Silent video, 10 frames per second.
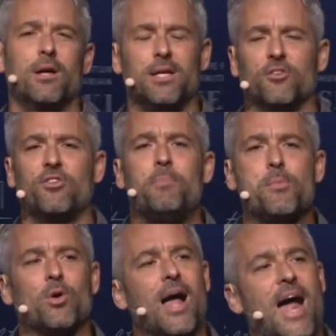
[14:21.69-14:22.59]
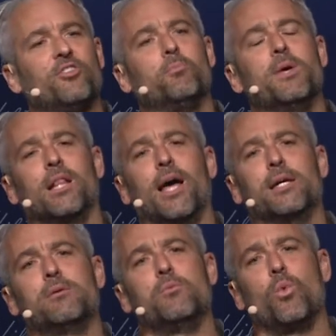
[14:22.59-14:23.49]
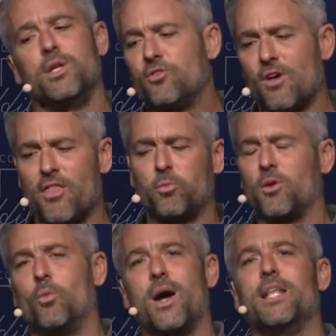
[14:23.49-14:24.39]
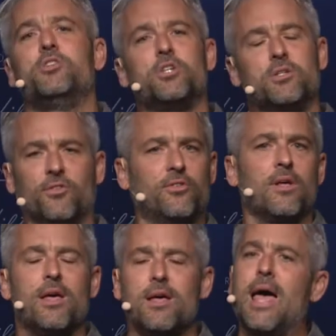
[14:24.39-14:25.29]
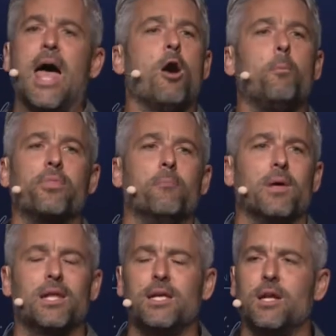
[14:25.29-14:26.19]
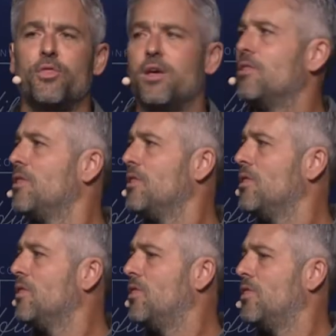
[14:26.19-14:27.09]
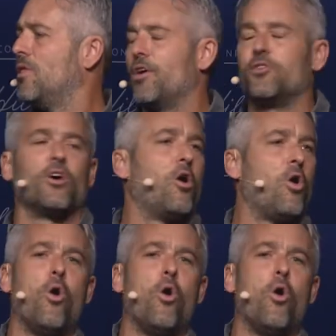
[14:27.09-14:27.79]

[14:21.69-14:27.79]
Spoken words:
A lot, you know, some people ask me, like, when you saw this person, why didn't you just help them? But, you know, there